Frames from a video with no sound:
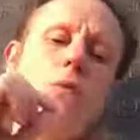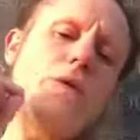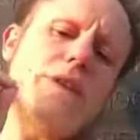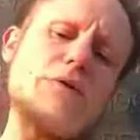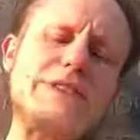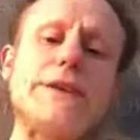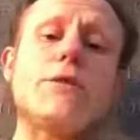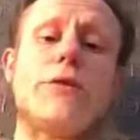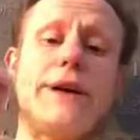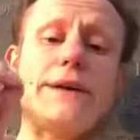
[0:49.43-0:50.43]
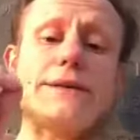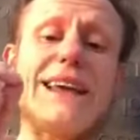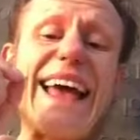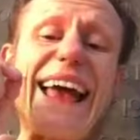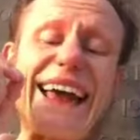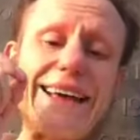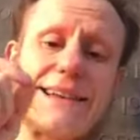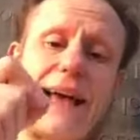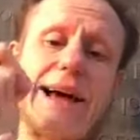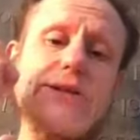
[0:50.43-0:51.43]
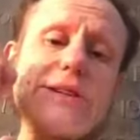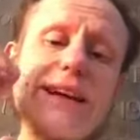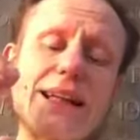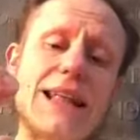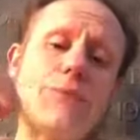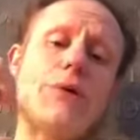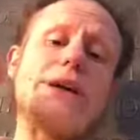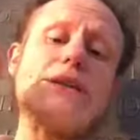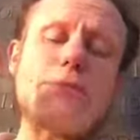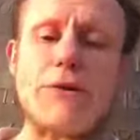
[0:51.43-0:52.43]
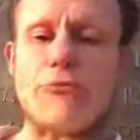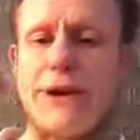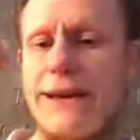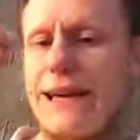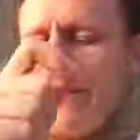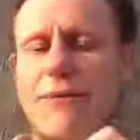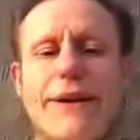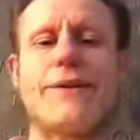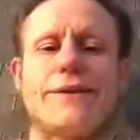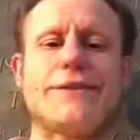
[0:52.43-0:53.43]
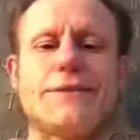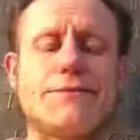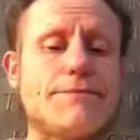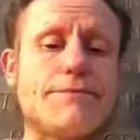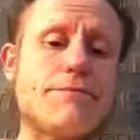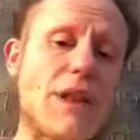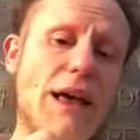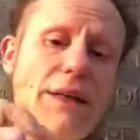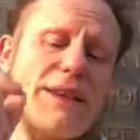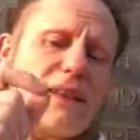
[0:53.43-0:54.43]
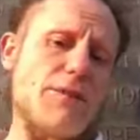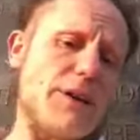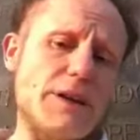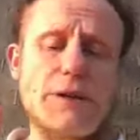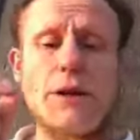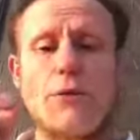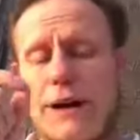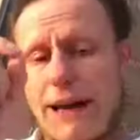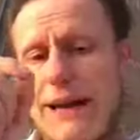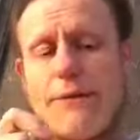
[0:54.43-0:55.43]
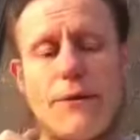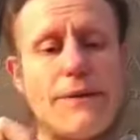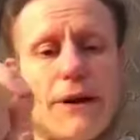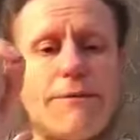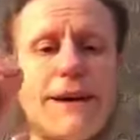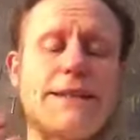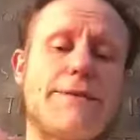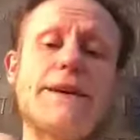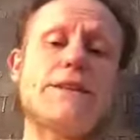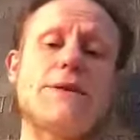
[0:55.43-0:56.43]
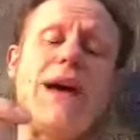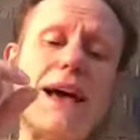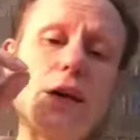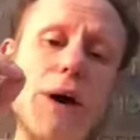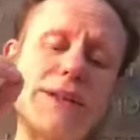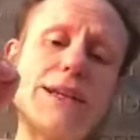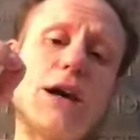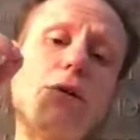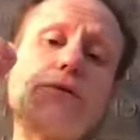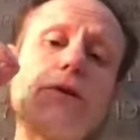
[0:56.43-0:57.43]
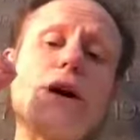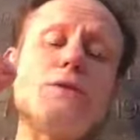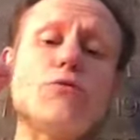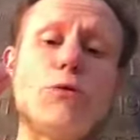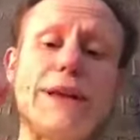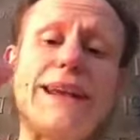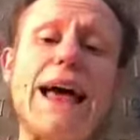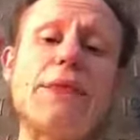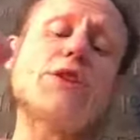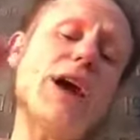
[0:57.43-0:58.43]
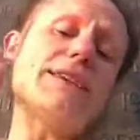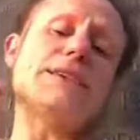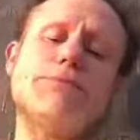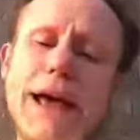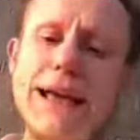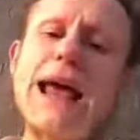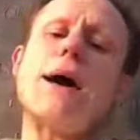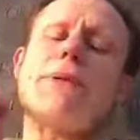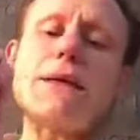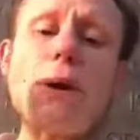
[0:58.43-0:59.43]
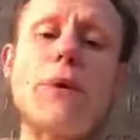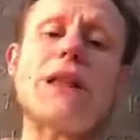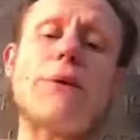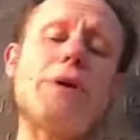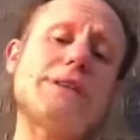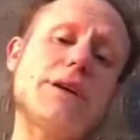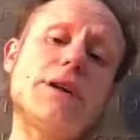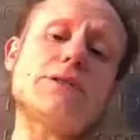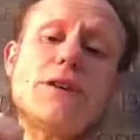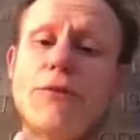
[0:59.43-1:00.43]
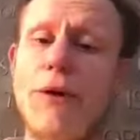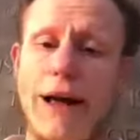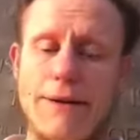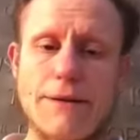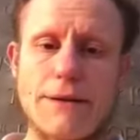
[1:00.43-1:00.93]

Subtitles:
One of the critical things is actually collaborating by reading commit records. This is something you can do even when you've got a face-to-face team. You actually go through and read the changes made by the people collaborating on your software.